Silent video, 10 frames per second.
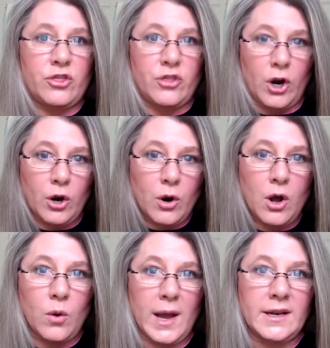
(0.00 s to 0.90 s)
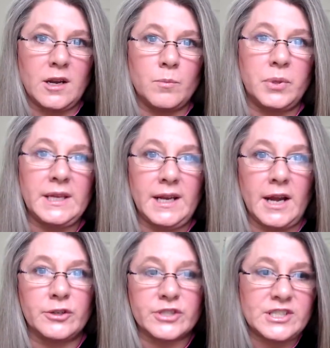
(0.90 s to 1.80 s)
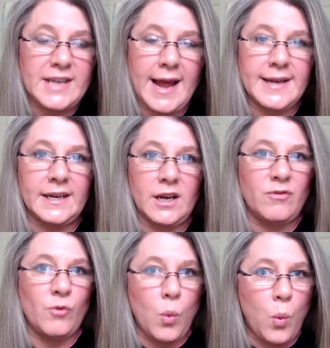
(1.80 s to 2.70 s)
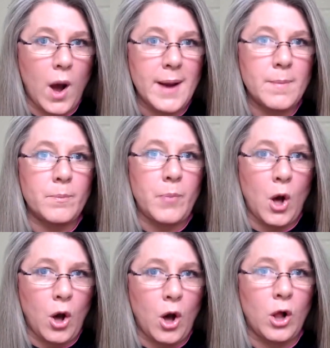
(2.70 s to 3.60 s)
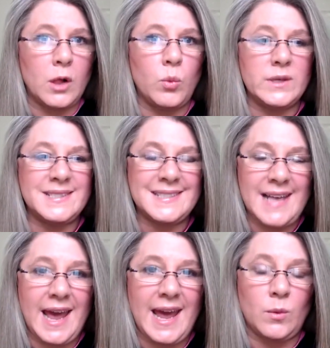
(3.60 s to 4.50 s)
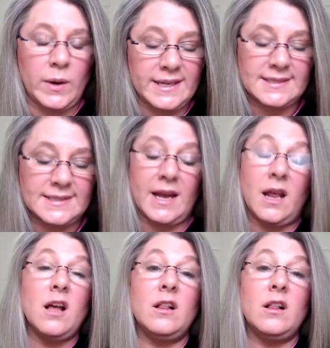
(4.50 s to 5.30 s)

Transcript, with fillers: thorough and complete understanding of what Paul was saying when he said,